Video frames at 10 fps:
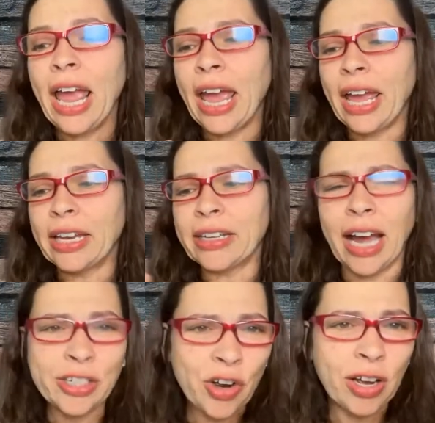And
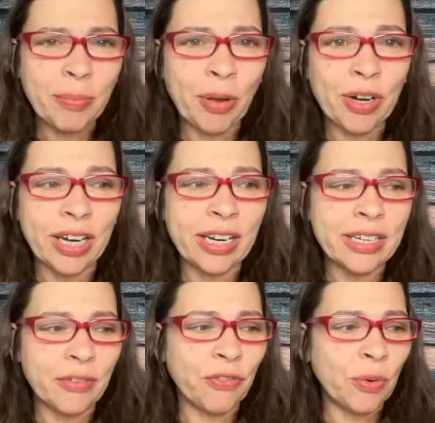I talk about it in a
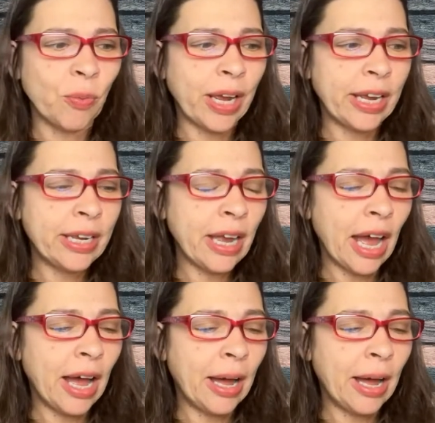different way.